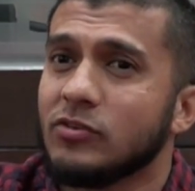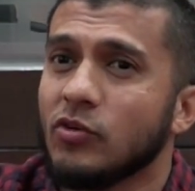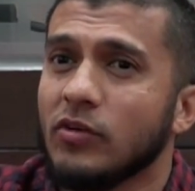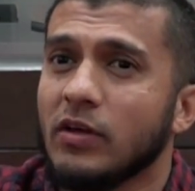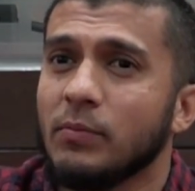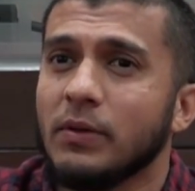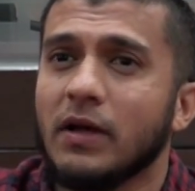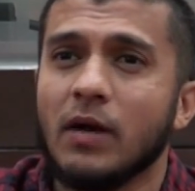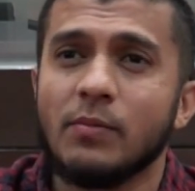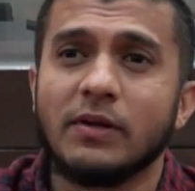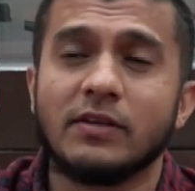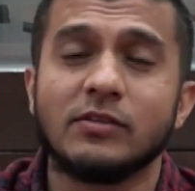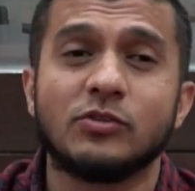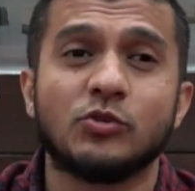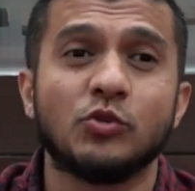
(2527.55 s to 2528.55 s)
so you can become a
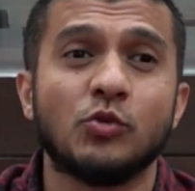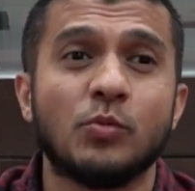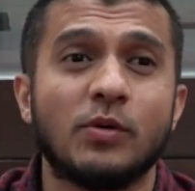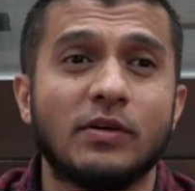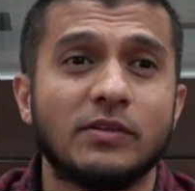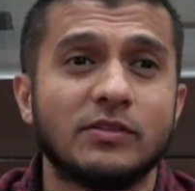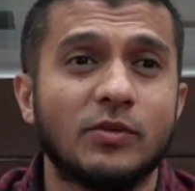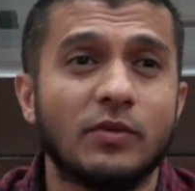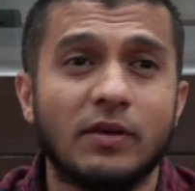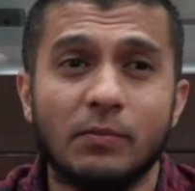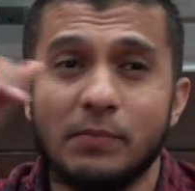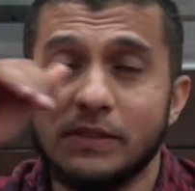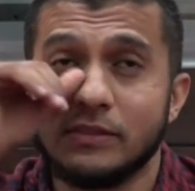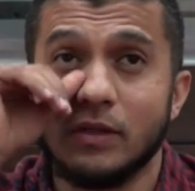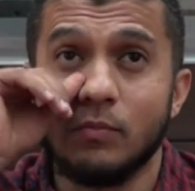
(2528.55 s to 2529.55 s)
consumer, so you can
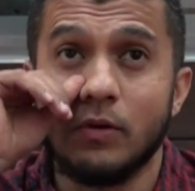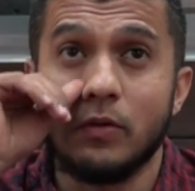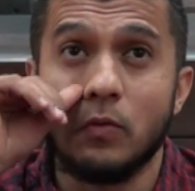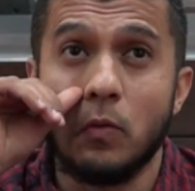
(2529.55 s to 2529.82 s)
be someone